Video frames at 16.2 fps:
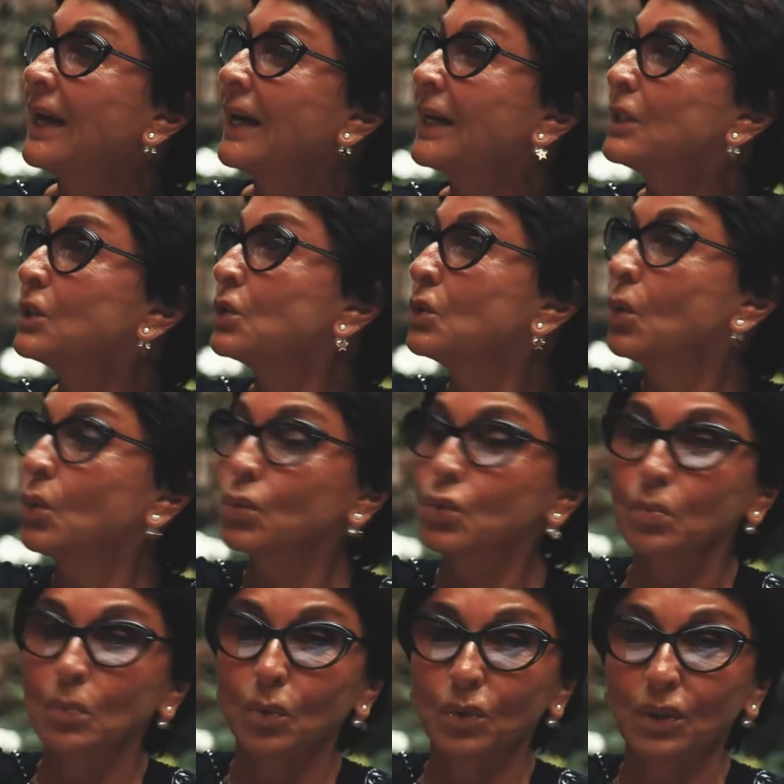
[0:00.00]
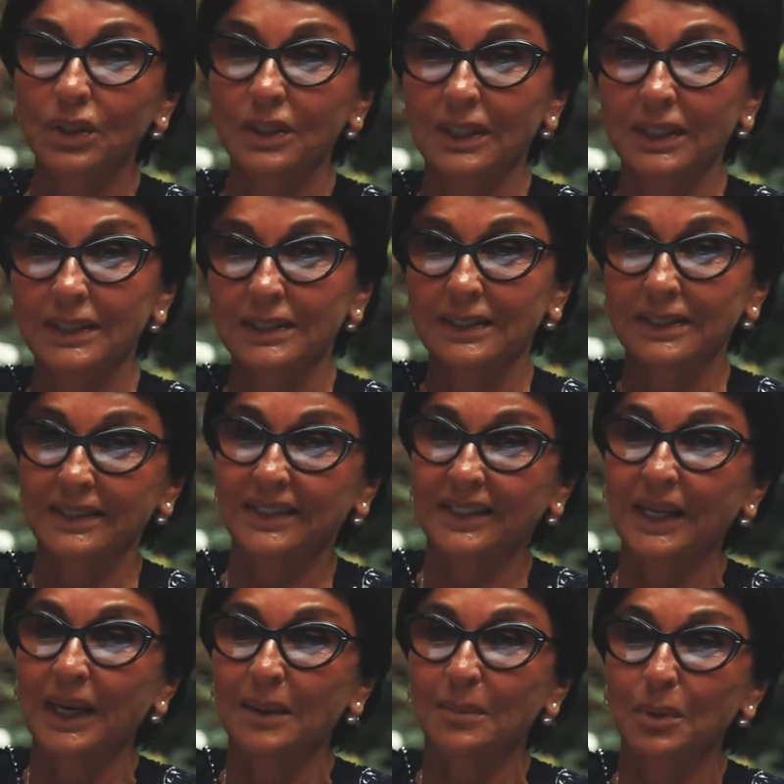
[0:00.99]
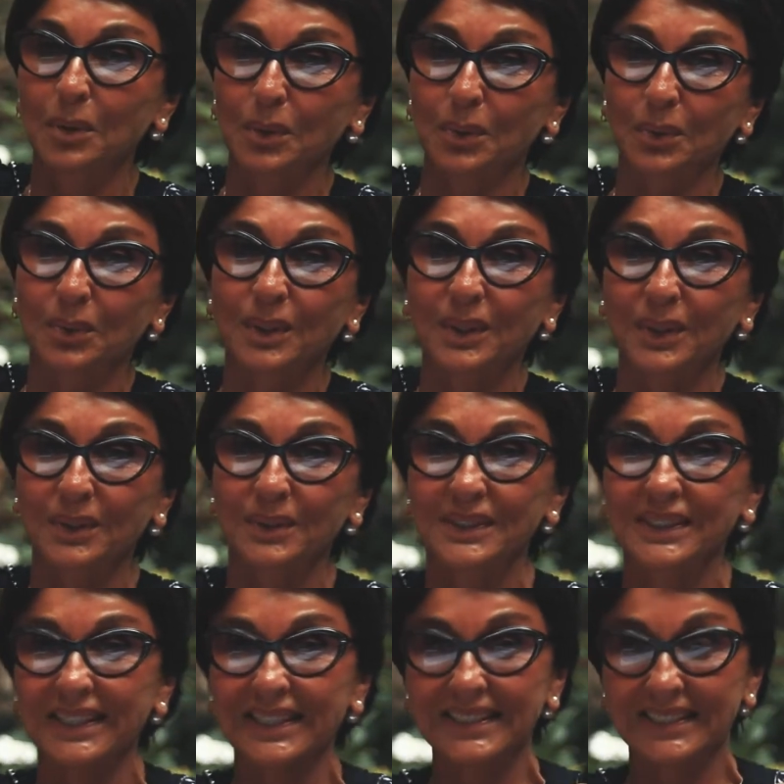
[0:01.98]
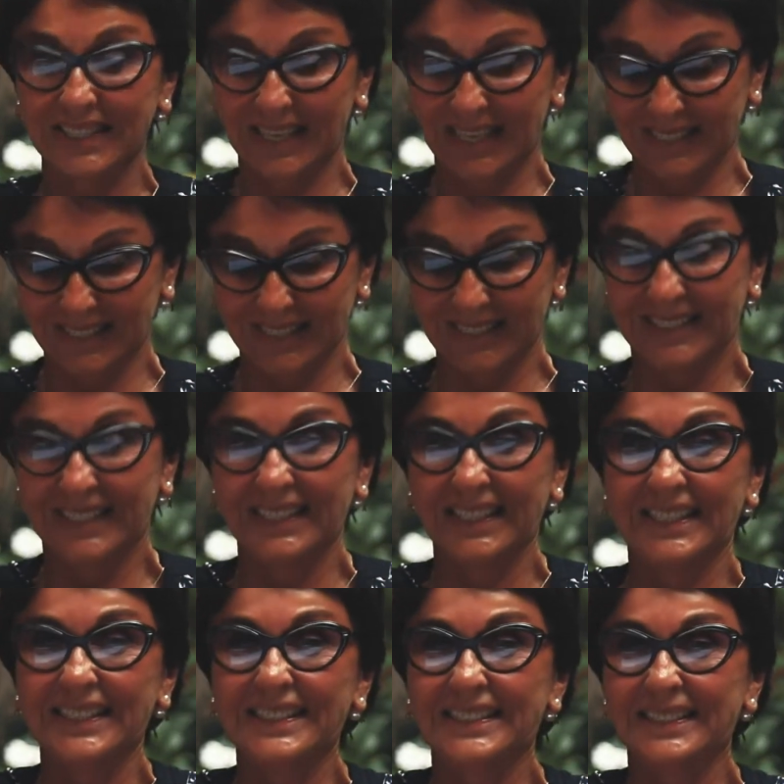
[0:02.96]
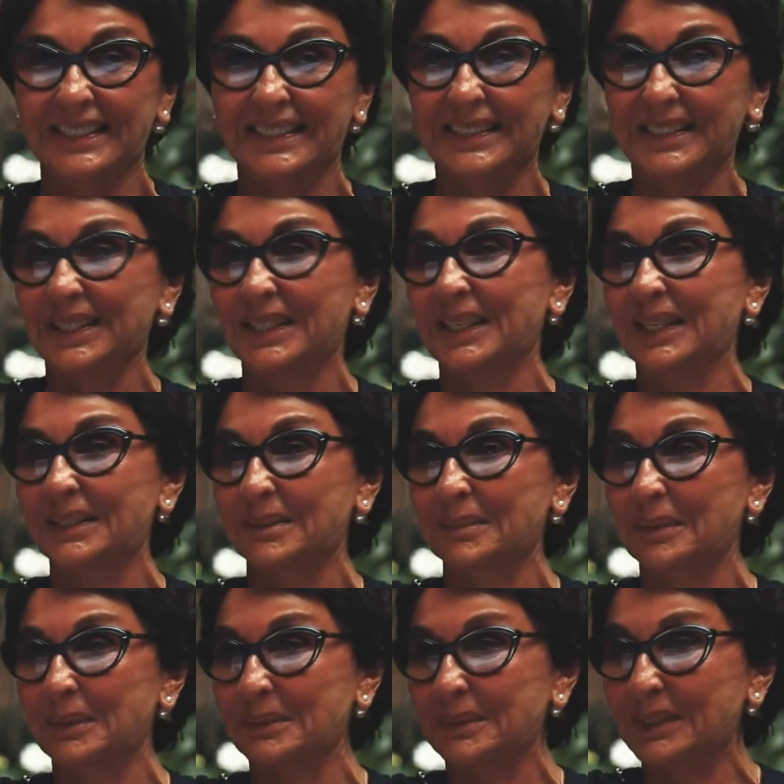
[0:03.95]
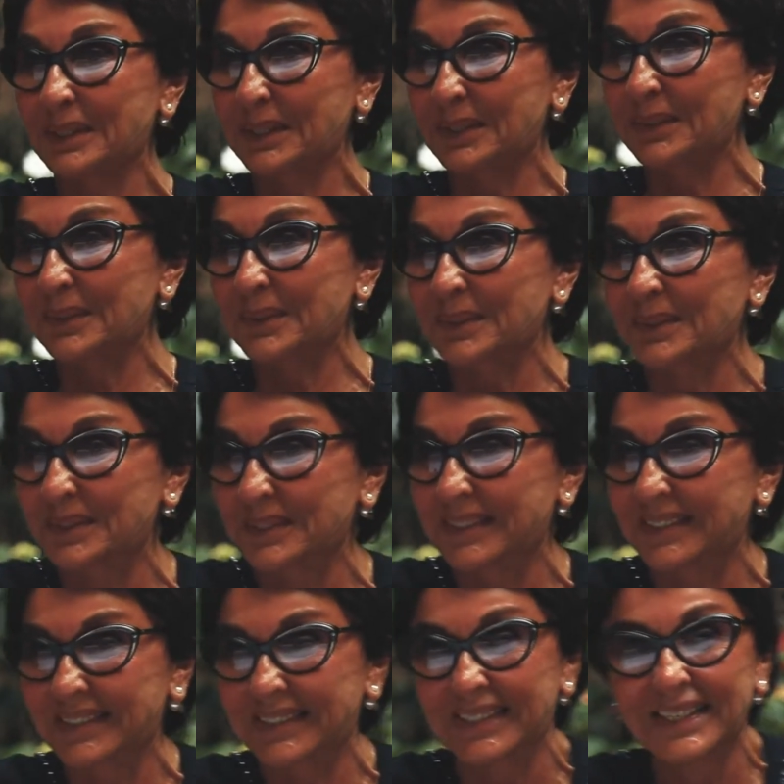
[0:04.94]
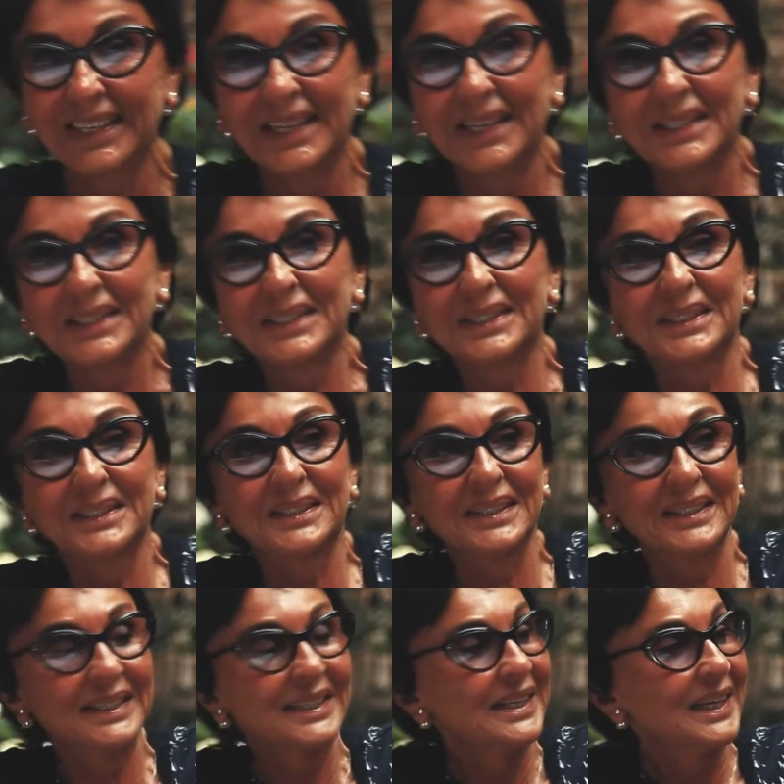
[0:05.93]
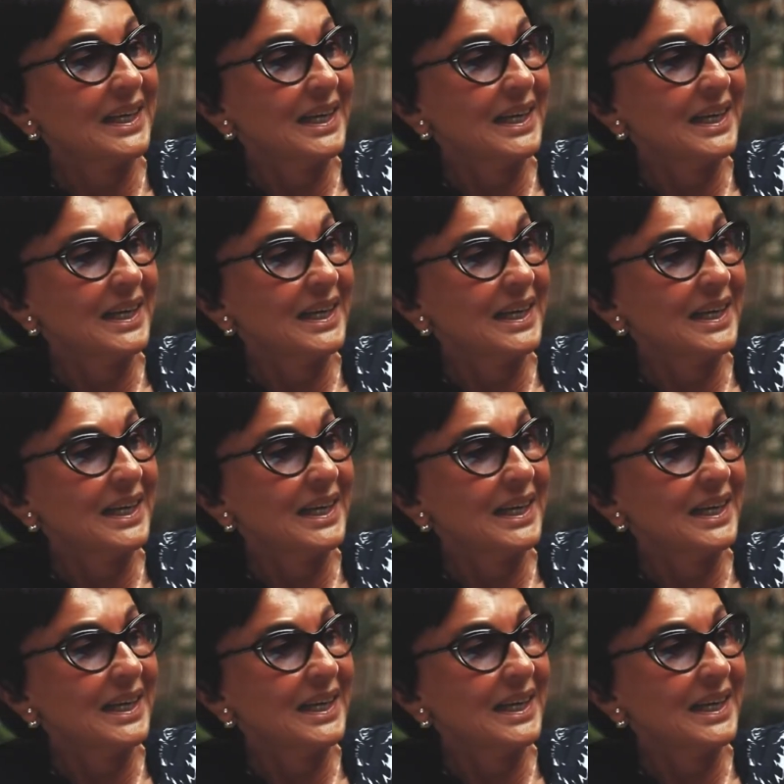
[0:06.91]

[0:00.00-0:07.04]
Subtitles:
In slang, smoking. He saw a sign saying, "No smoking," took it and wore it on his chest. Of course, this turned